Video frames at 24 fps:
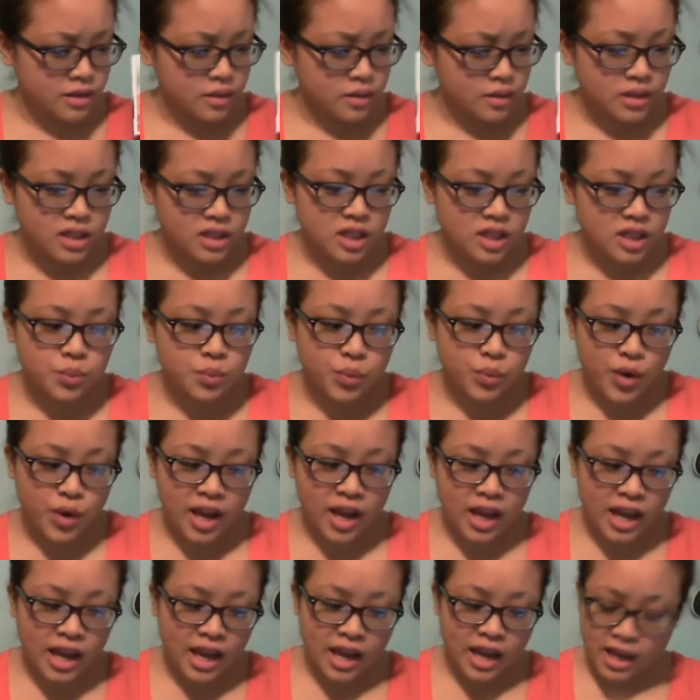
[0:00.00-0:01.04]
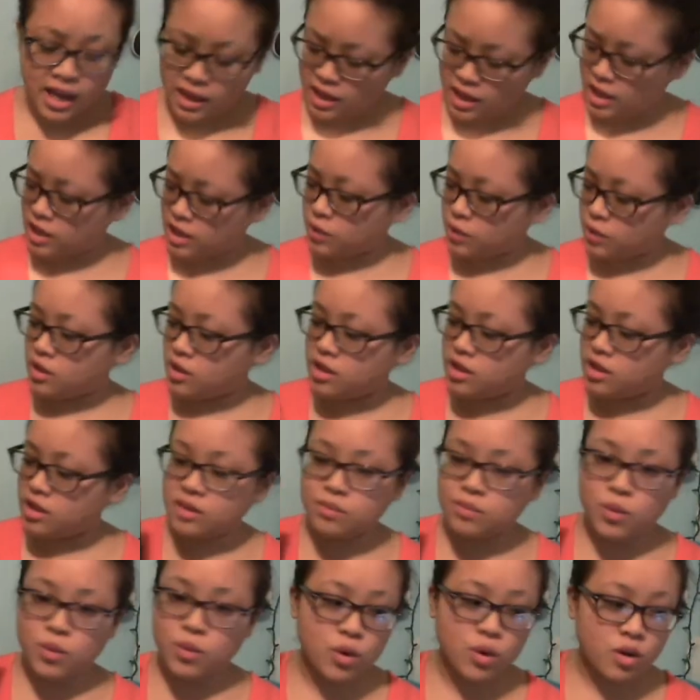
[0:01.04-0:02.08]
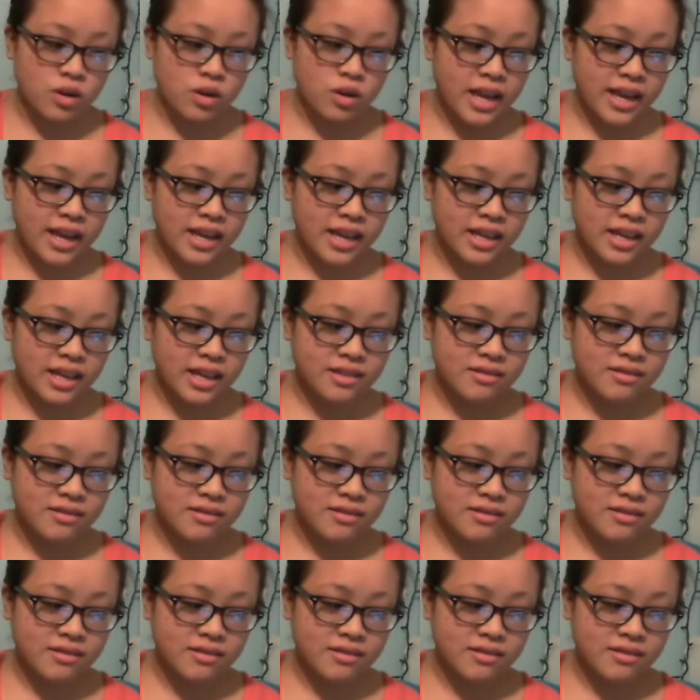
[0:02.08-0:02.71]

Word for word: springy, and this one is more like a